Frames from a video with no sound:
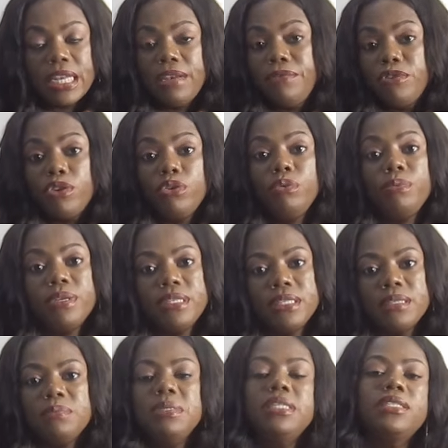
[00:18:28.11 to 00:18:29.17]
and if you don't know what
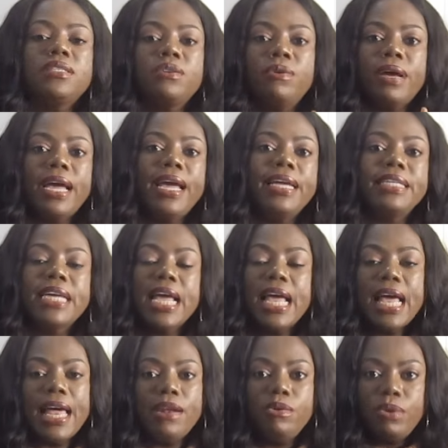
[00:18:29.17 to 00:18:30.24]
this means, go ahead
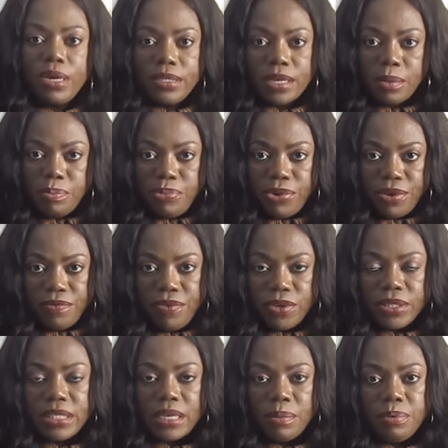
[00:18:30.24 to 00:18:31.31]
and look at our
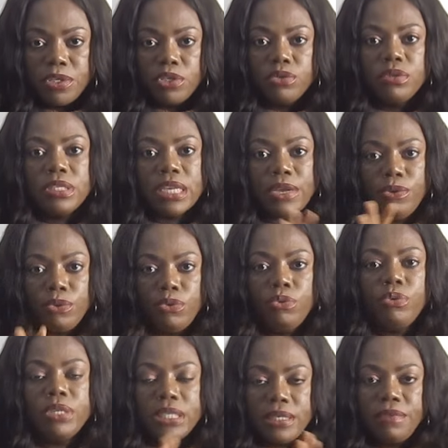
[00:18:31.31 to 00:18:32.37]
previous episodes and you'll
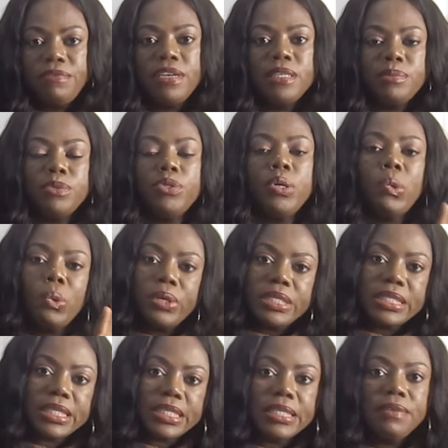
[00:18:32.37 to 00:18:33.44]
know the difference between
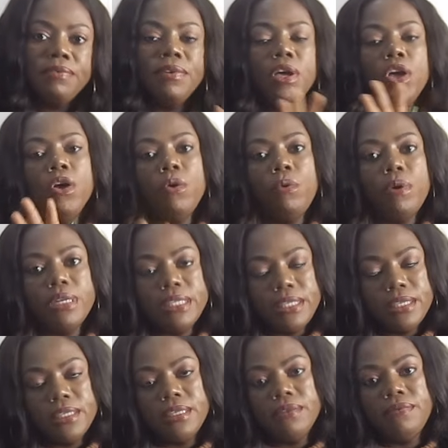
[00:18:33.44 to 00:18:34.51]
quantitative,
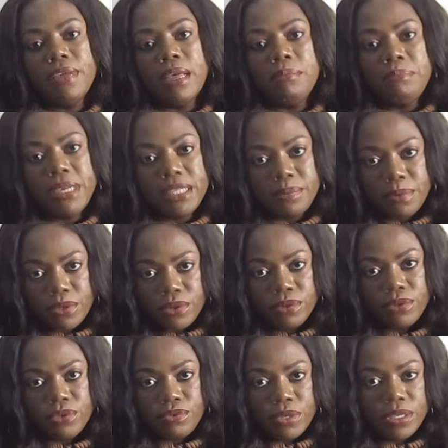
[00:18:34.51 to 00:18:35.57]
qualitative, and mixed
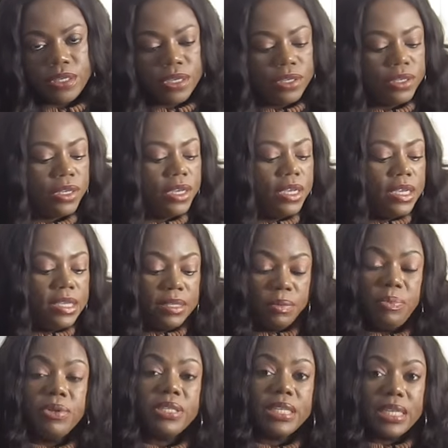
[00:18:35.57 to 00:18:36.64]
methods research. It's
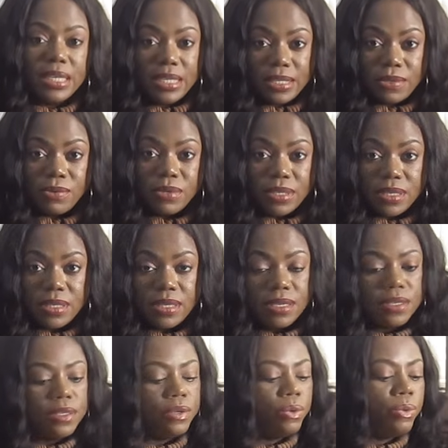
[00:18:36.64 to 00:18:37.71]
important that there's
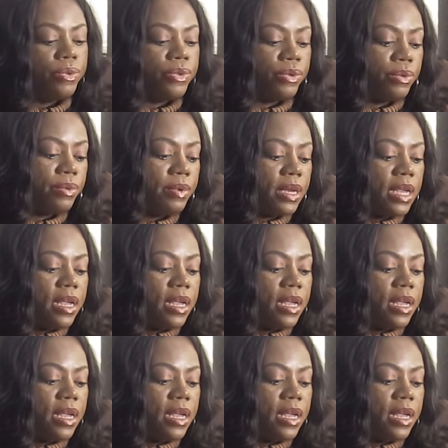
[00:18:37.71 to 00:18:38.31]
consistency all through.